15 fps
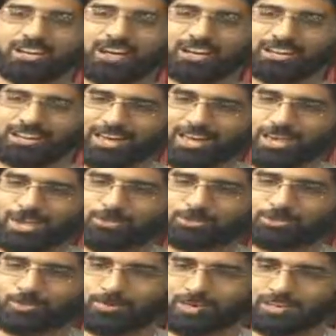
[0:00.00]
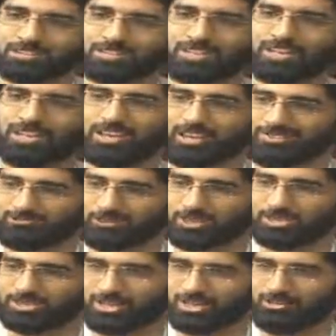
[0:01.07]
that claimed to be a city of
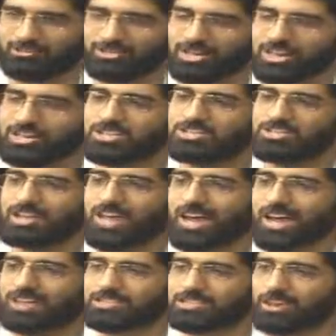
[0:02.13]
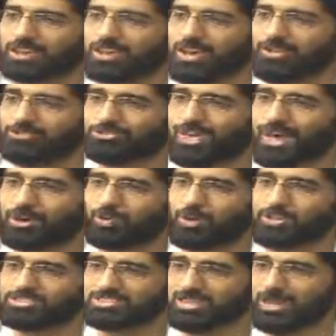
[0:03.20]
Muslims. She had to give that
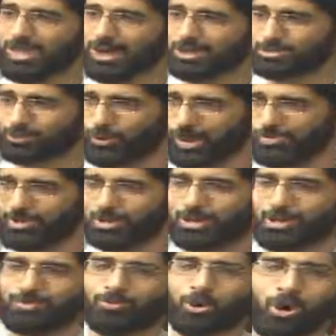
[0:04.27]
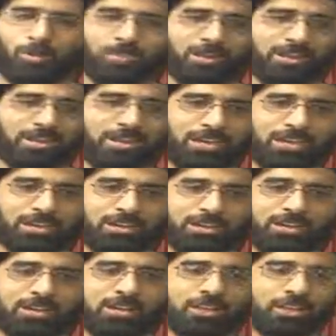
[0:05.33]
wasiyah to Amir
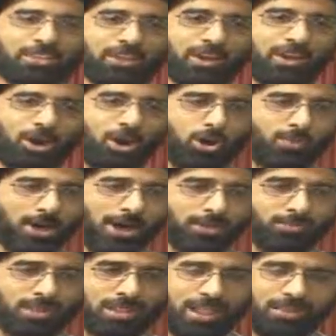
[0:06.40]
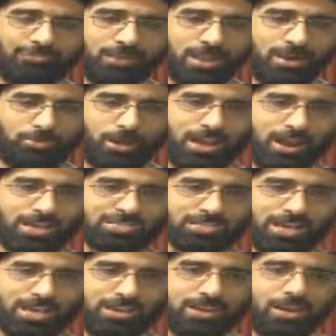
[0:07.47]
al-Mu'mineen that, oh my beloved Abul
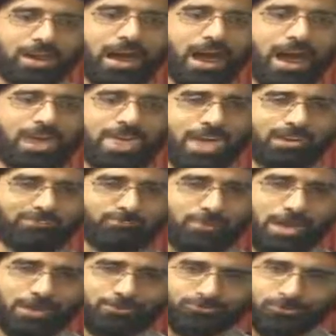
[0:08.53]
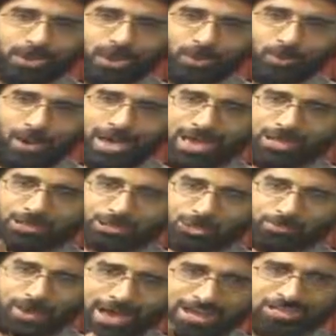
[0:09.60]
Hasan, I have bid farewell
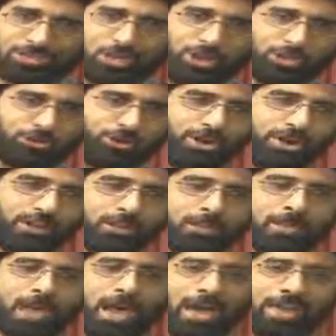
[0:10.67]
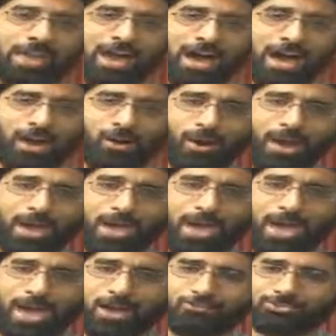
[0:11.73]
to my children, and now I
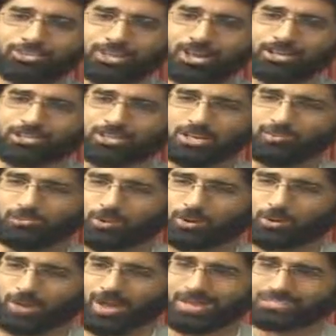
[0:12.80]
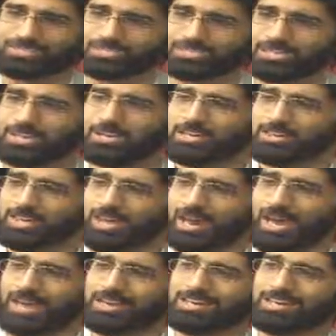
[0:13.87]
have certain bequests
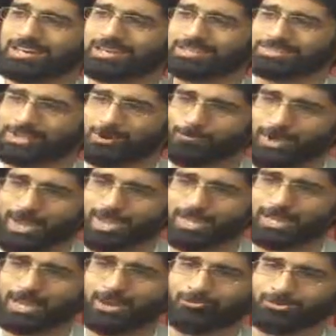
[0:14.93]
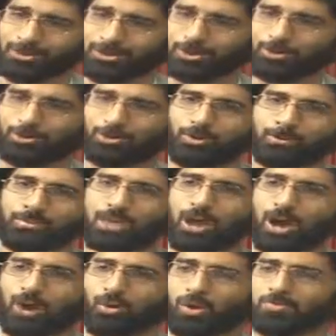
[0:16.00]
that I need to make of you.
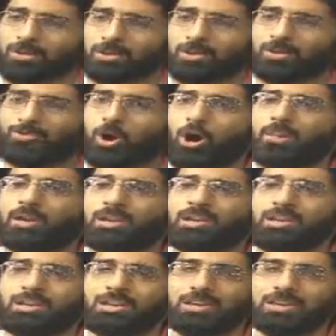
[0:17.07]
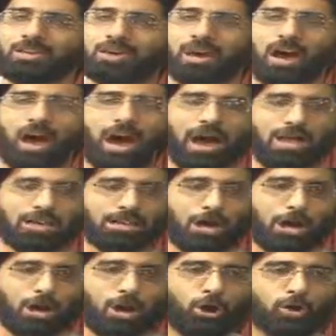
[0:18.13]
Oh Amir al-Mu'mineen, I
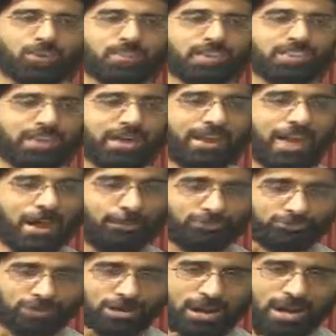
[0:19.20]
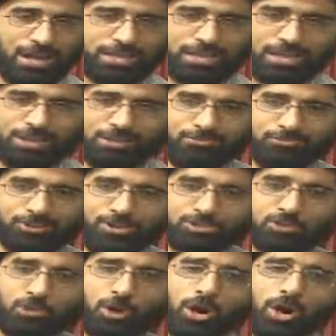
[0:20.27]
know that after I leave
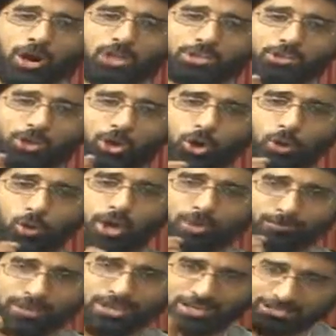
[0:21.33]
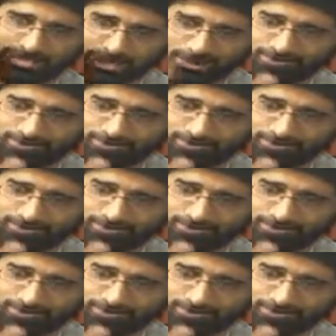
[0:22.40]
this world, you will be